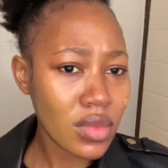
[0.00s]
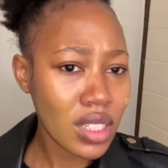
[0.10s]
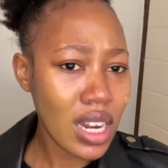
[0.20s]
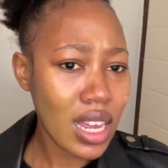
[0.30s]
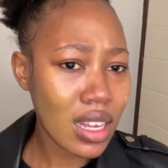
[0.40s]

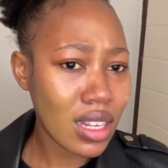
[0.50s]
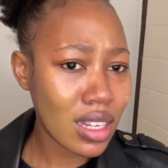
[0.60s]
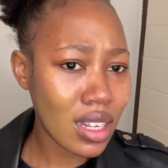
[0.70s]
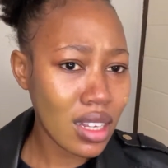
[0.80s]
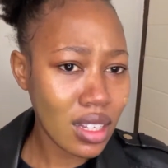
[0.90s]
Like,
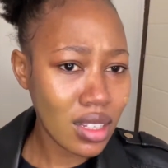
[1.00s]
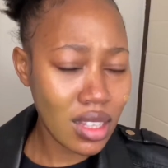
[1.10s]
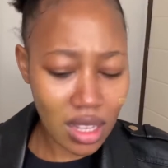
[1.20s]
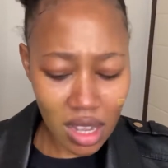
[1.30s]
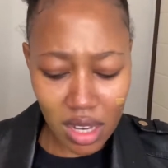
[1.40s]

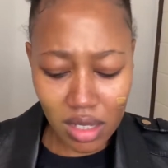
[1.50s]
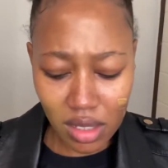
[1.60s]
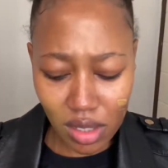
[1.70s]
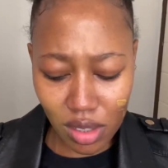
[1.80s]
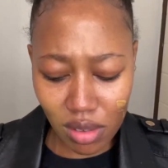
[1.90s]
the
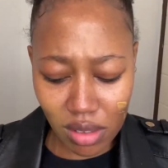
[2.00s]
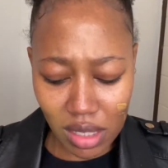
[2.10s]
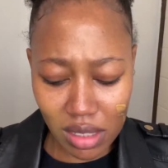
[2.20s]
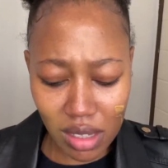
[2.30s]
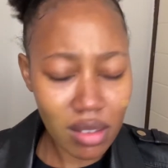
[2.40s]
undertone
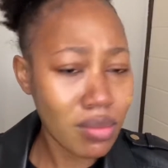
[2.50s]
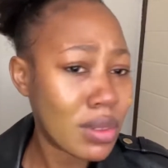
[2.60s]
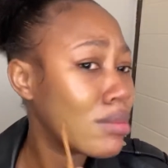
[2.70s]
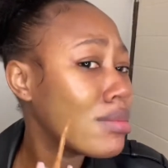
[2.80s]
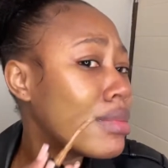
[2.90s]
is yellow, but
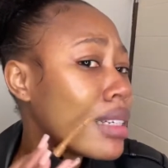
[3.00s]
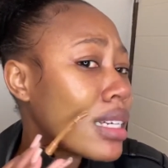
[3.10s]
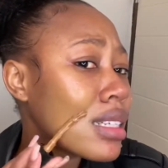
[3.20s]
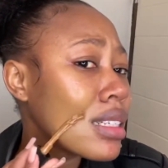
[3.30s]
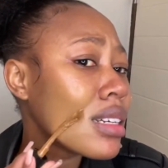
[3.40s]
way
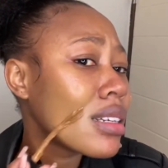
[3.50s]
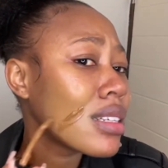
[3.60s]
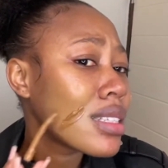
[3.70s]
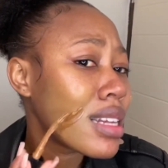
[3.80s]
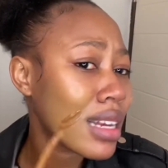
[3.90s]
yellow.
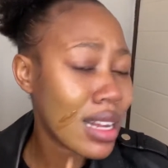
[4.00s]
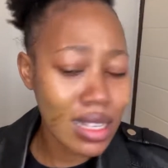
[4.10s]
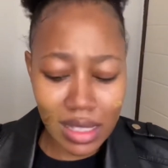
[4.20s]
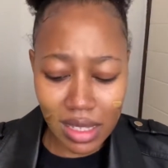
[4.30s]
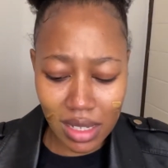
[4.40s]
It's like
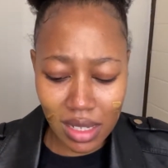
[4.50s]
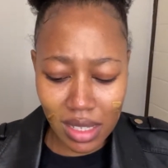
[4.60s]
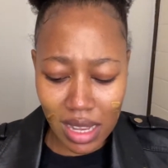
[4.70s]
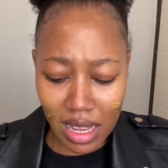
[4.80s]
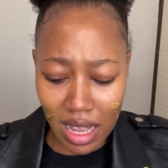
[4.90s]
custard. It's
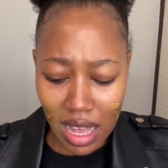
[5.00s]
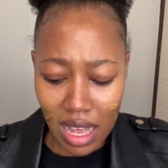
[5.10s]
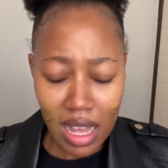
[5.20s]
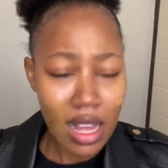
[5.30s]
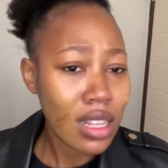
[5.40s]
like
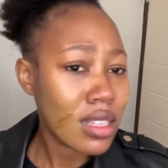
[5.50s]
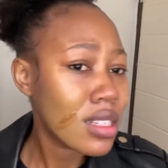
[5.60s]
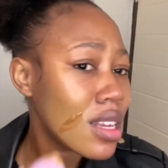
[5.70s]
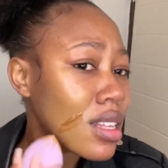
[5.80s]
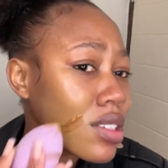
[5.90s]
this
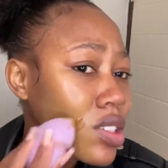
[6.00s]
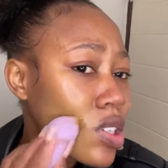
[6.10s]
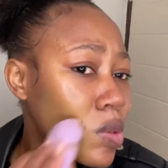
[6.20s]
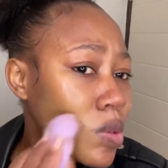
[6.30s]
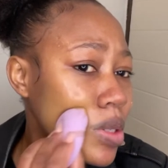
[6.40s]
other shade
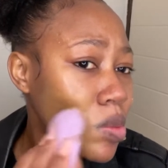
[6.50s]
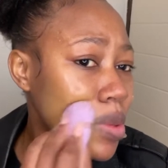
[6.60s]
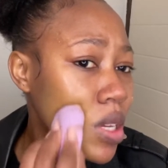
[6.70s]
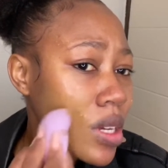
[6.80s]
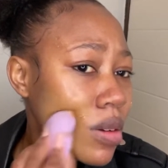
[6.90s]
we were
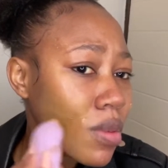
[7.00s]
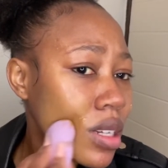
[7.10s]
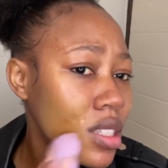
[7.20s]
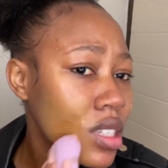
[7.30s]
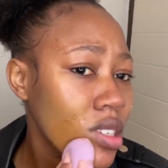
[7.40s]
speaking
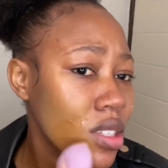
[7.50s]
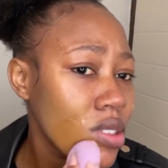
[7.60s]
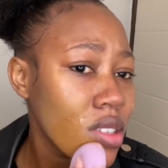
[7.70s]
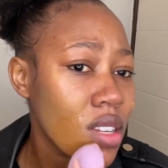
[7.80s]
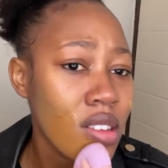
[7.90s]
about, not to
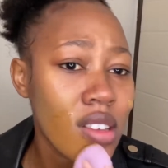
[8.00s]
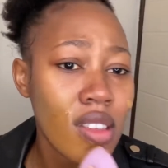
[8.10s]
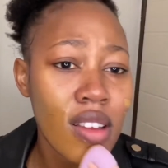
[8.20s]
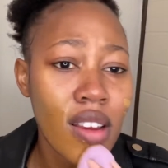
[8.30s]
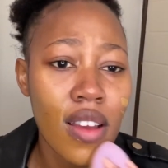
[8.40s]
say
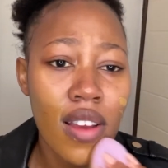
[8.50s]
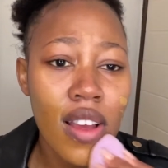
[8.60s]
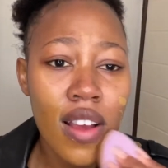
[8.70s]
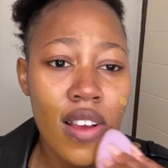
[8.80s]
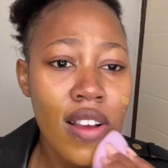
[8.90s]
yesterday.
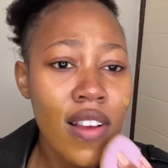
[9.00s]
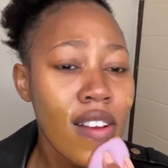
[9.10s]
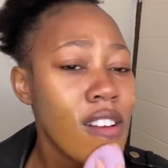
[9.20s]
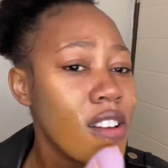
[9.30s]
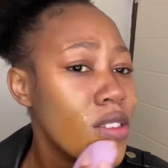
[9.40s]

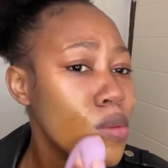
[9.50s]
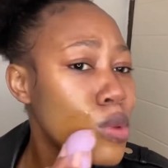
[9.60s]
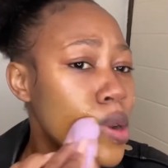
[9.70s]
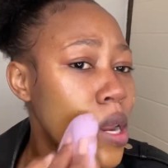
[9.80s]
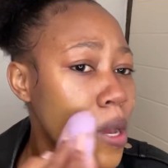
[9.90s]
That's
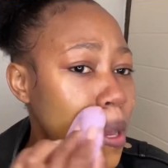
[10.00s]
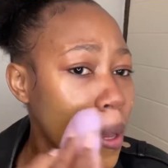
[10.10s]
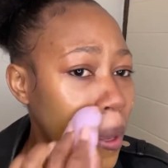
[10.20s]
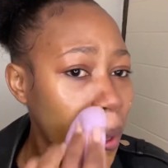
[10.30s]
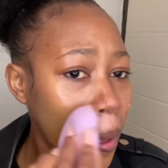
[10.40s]
more like
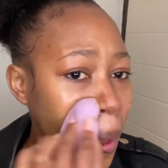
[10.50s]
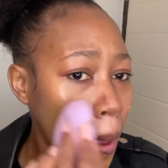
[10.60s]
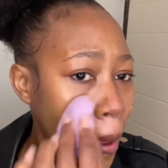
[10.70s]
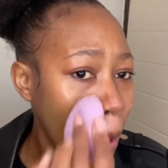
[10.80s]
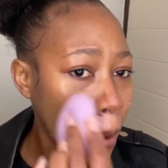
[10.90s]
it.
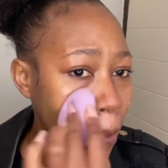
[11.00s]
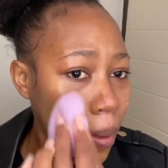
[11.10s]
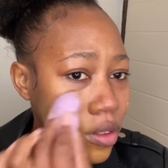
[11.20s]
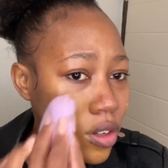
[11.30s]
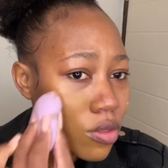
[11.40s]
Well,
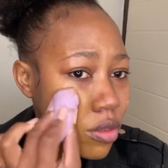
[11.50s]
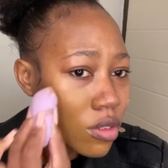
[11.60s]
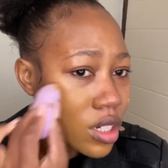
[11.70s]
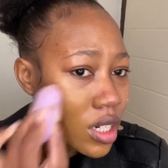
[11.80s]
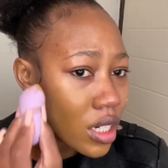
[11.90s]
not
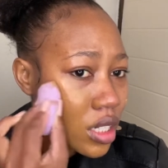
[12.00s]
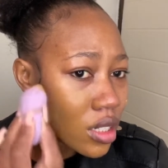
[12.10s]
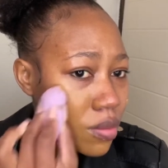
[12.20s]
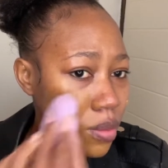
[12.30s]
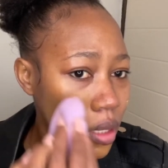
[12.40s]
really,
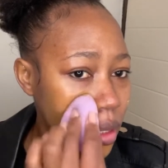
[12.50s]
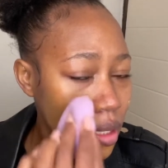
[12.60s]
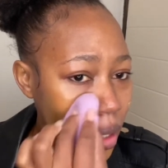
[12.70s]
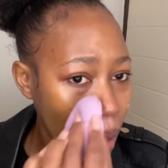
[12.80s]
but...